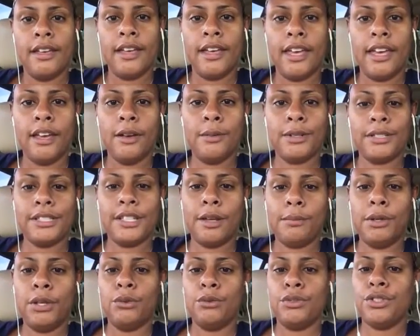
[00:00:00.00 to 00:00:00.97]
Hey, what's
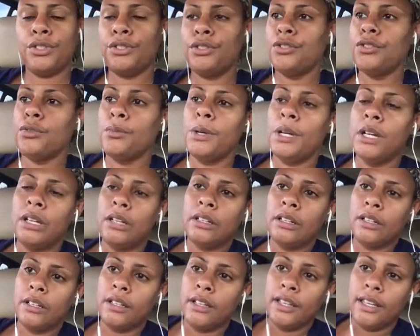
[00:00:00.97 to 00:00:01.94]
up, YouTube?
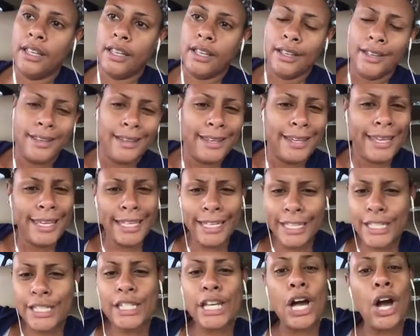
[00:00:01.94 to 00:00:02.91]
It
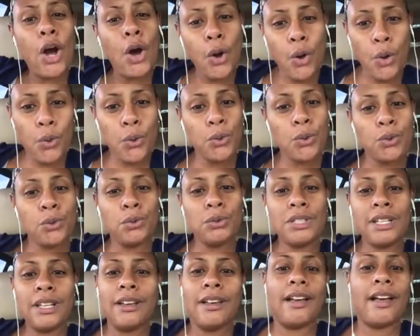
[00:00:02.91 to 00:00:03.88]
is
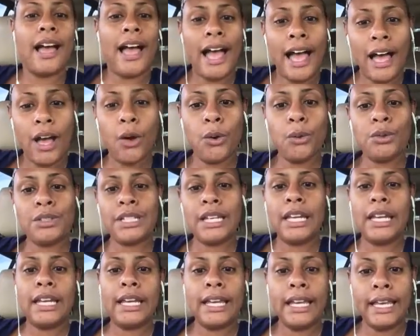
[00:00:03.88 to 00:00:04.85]
cold out
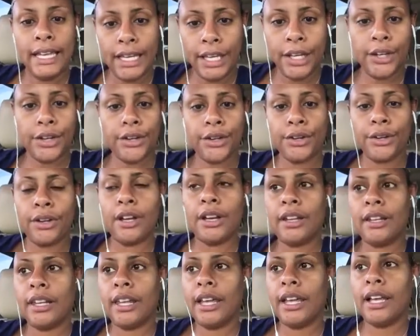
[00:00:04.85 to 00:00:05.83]
here.
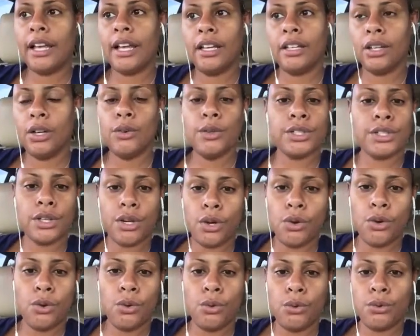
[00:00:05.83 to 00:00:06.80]
Like, I know it's
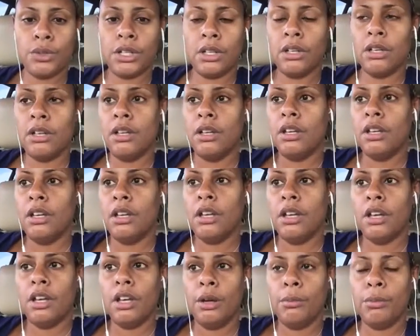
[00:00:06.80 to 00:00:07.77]
cold
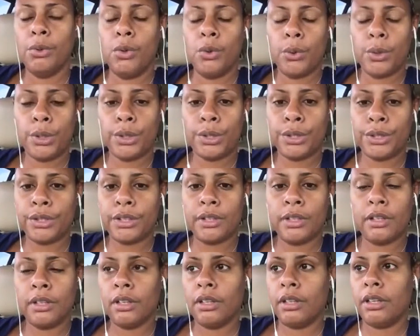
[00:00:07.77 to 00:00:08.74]
up north
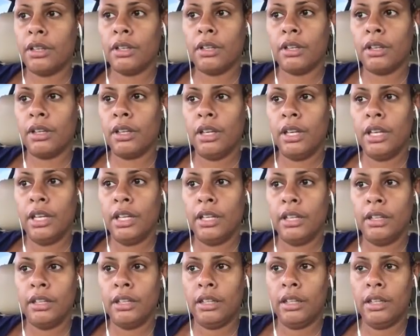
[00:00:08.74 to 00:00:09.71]

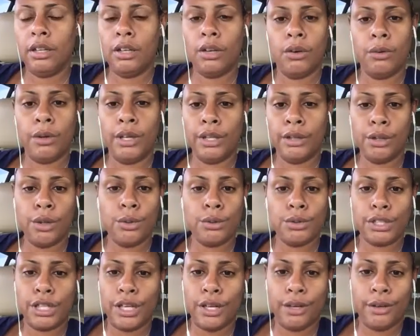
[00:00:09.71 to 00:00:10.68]
in
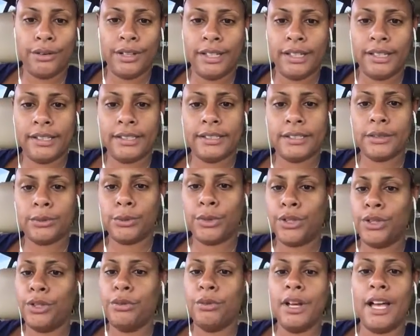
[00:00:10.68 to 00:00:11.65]
those areas
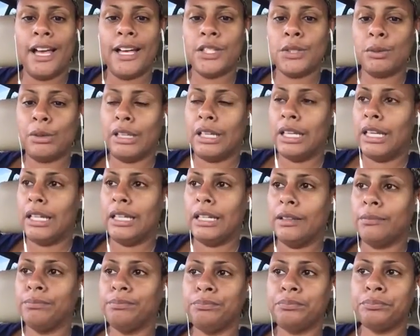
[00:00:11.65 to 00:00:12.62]
where you guys were
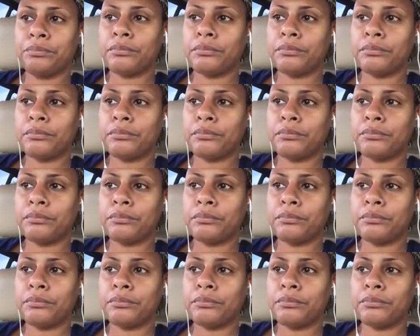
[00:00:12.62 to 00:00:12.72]
getting